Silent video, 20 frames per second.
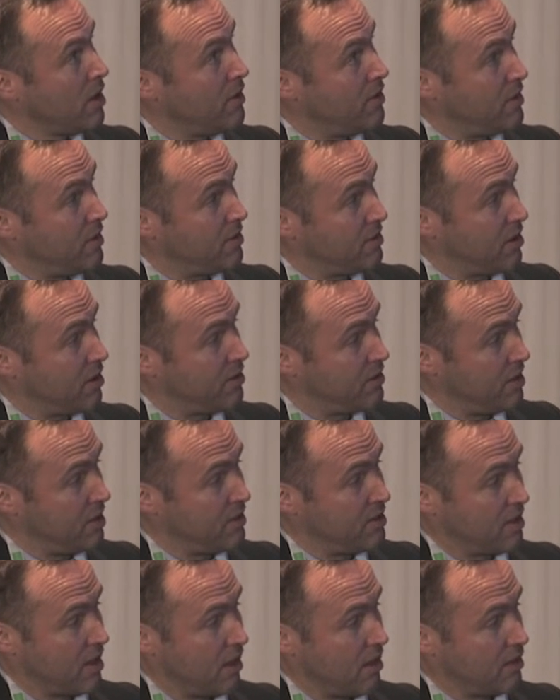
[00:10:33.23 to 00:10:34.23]
These are
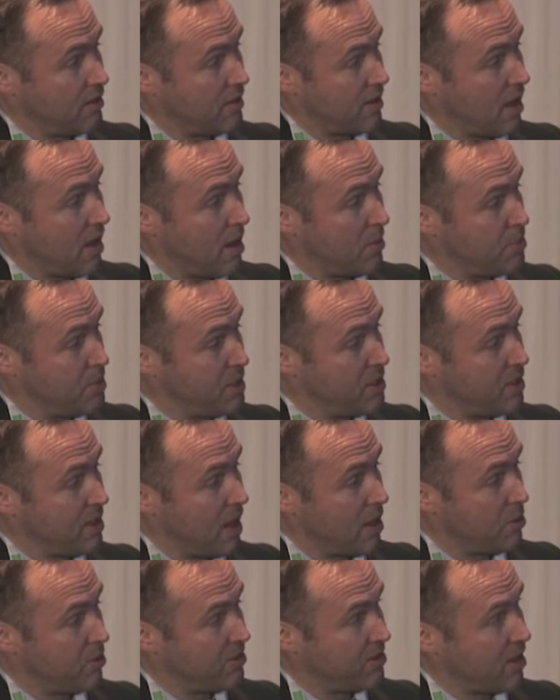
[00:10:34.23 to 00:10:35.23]
detailed
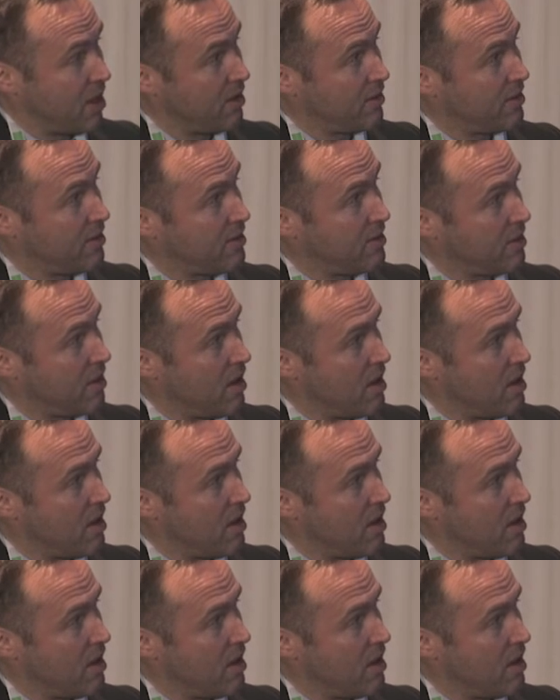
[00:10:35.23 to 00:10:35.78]
PK results,